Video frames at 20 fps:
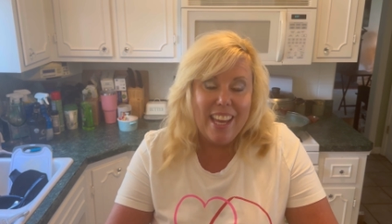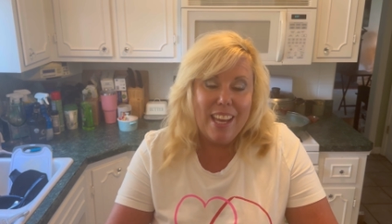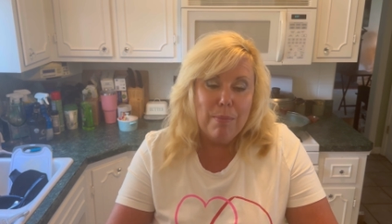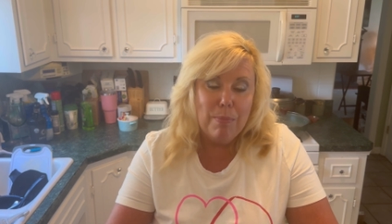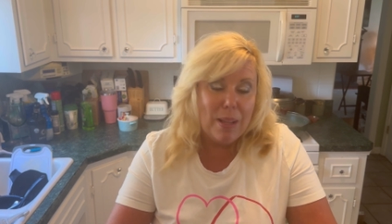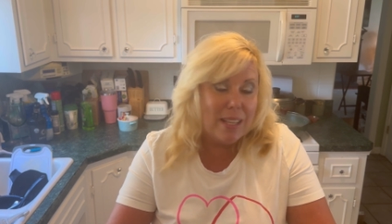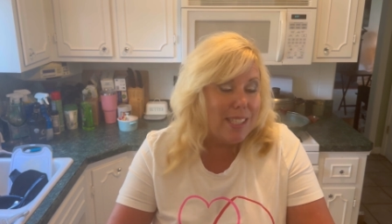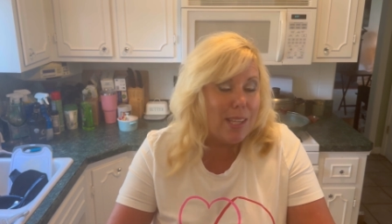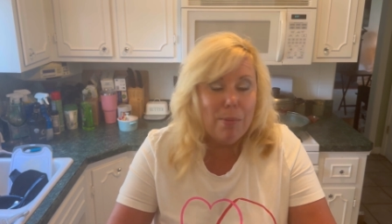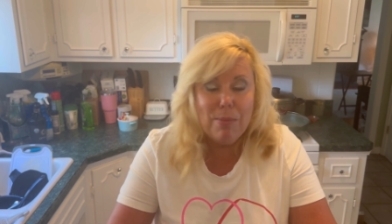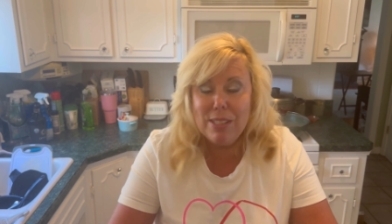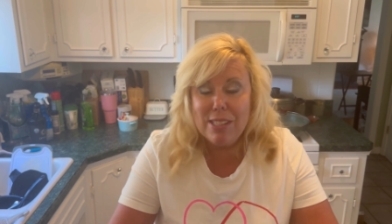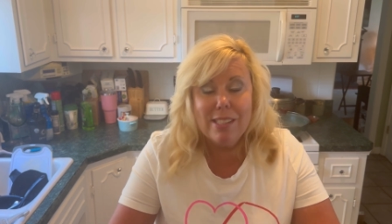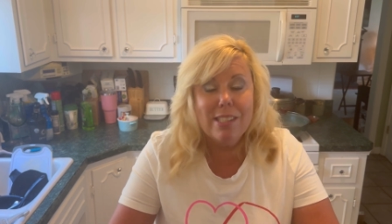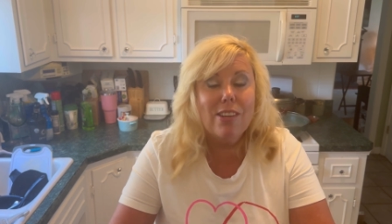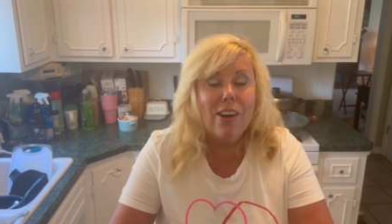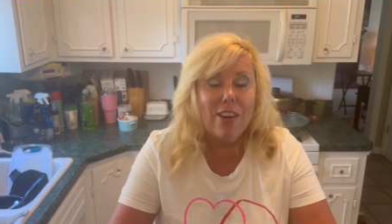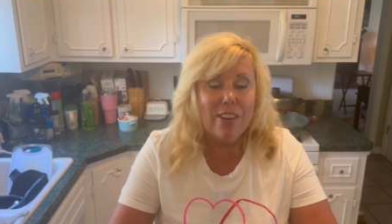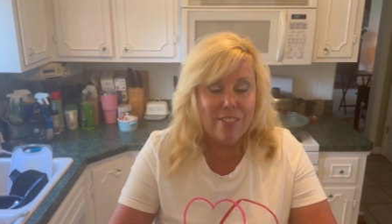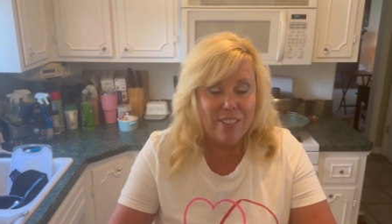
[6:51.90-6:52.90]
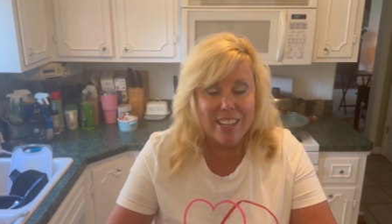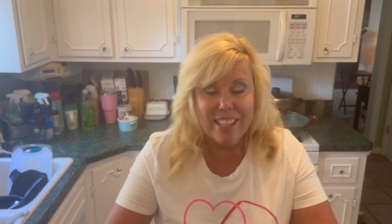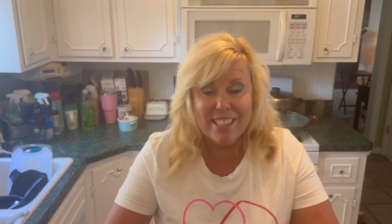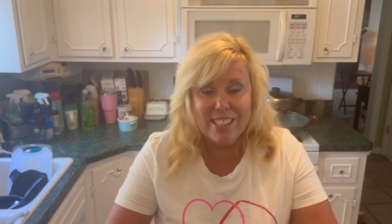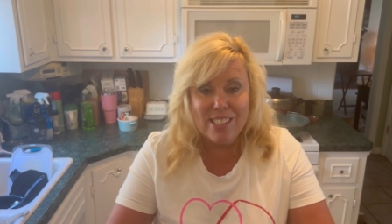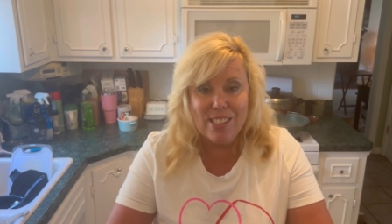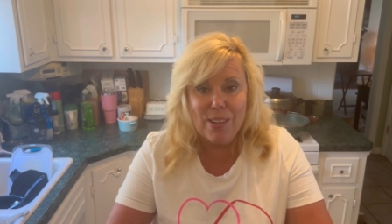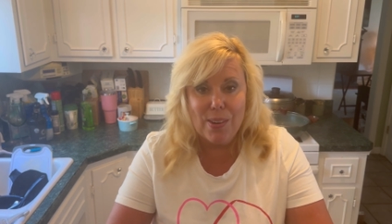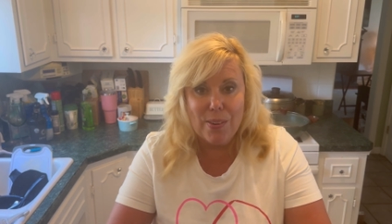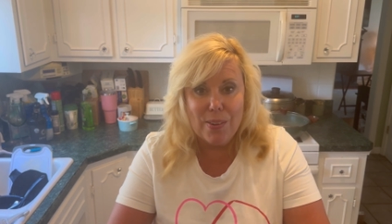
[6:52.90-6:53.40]
Plus I was starving,
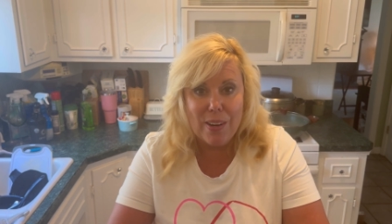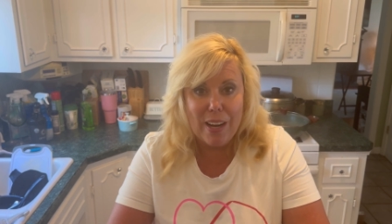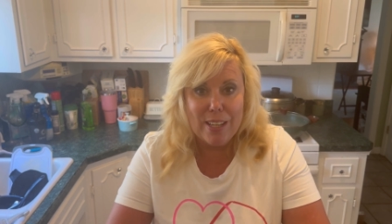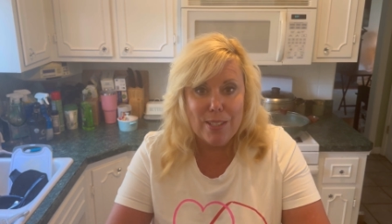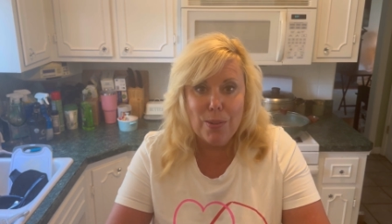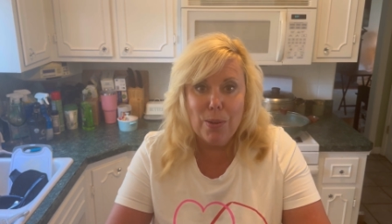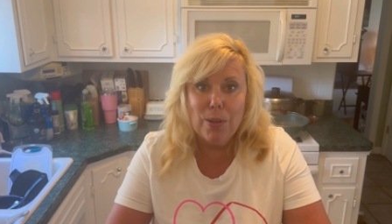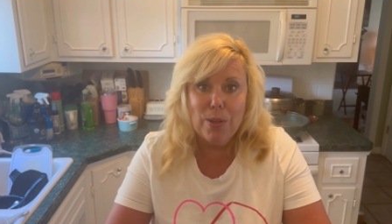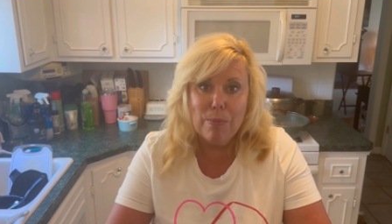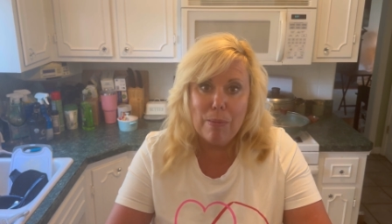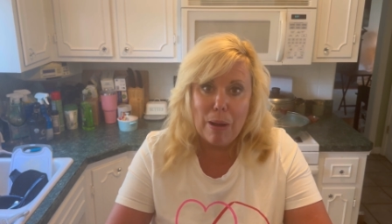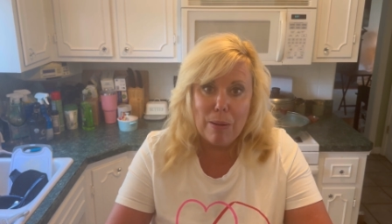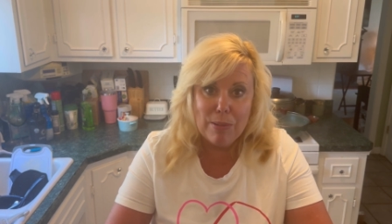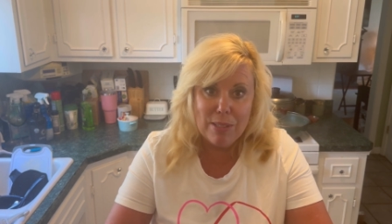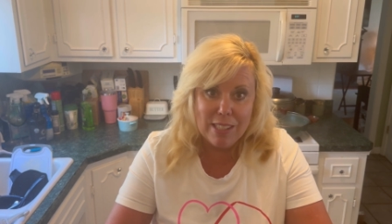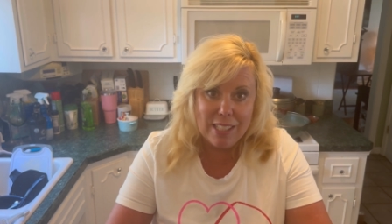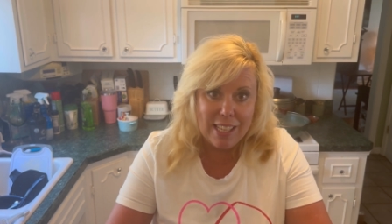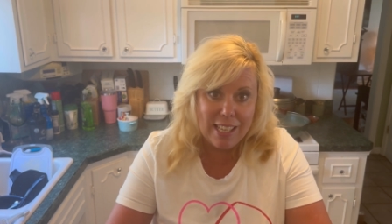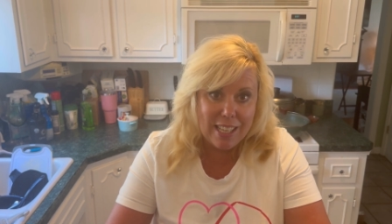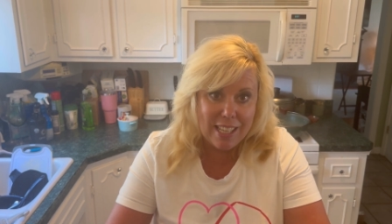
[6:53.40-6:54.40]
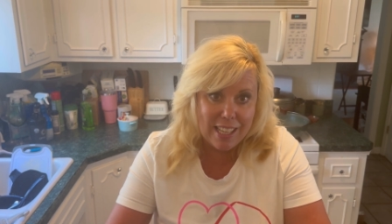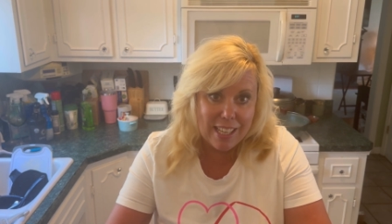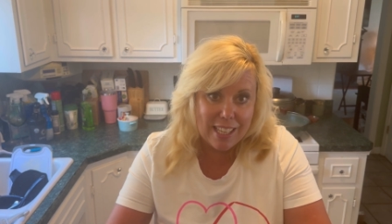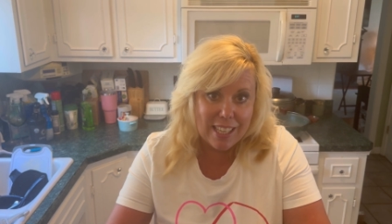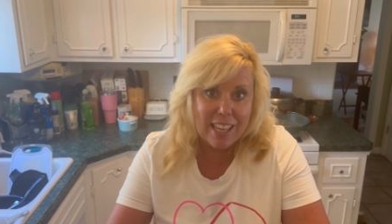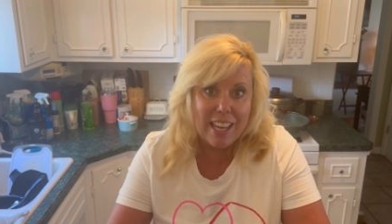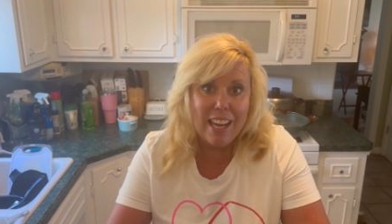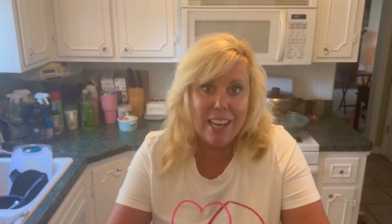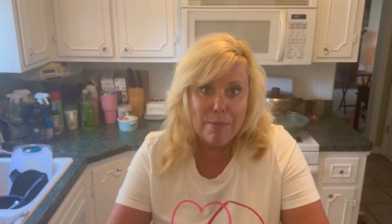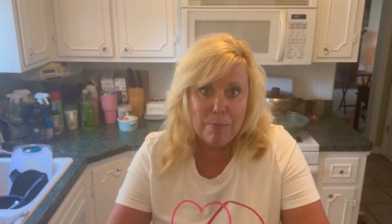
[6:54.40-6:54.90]
so I told him I was
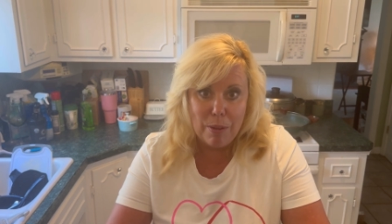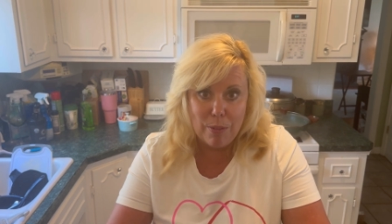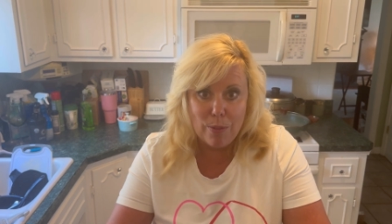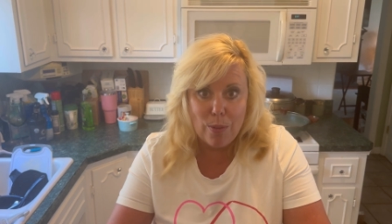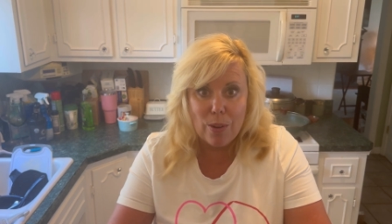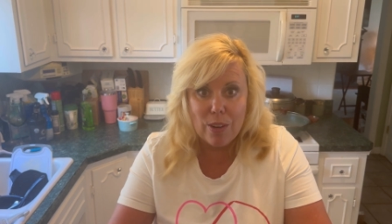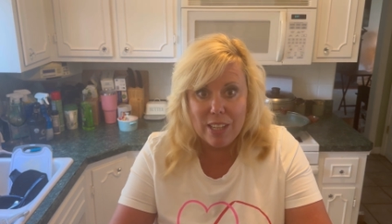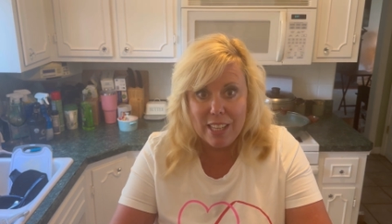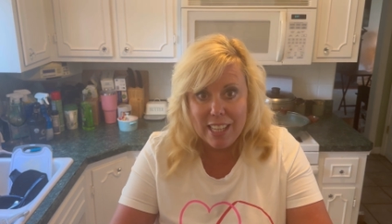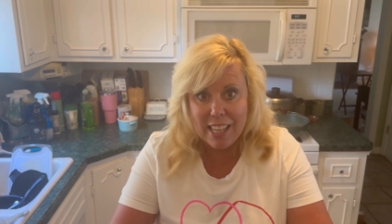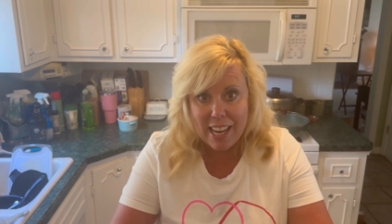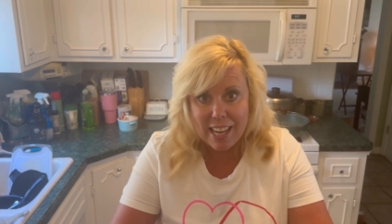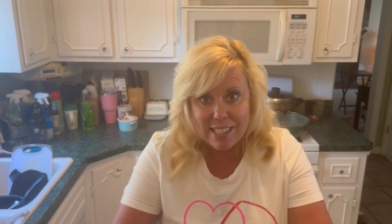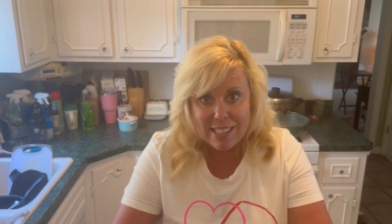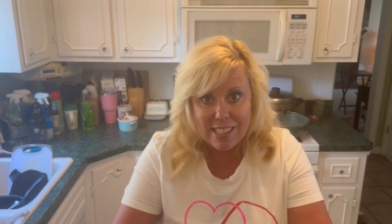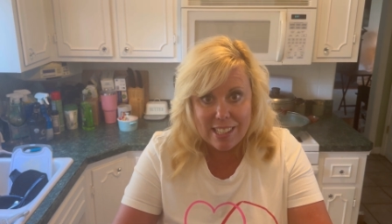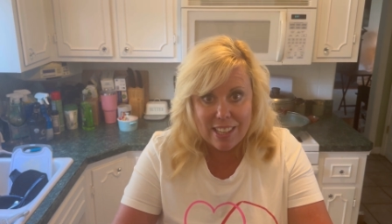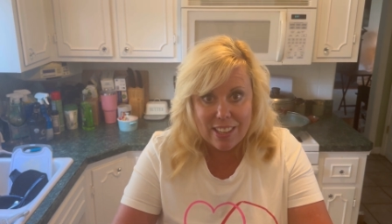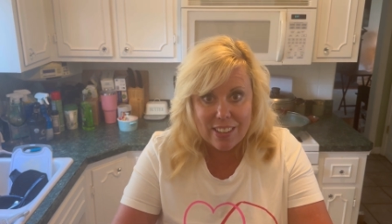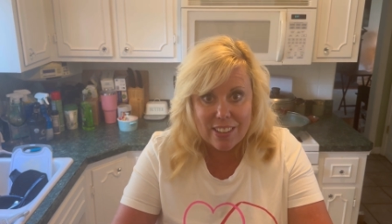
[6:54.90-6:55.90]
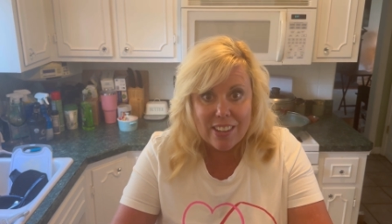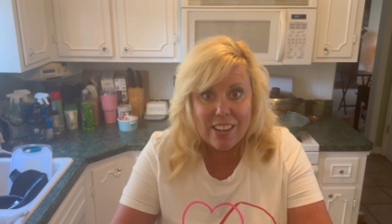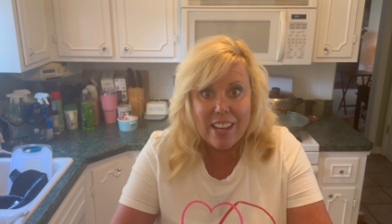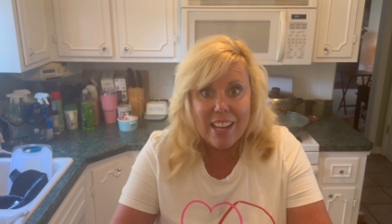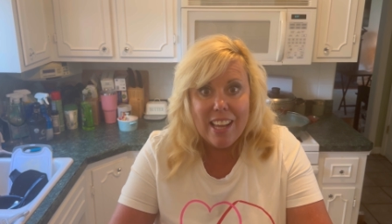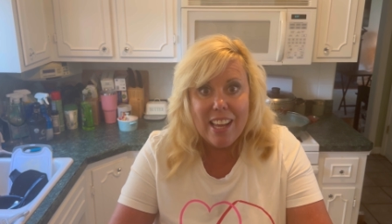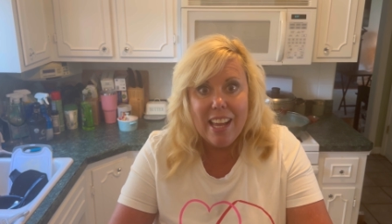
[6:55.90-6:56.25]
eating before he gets here.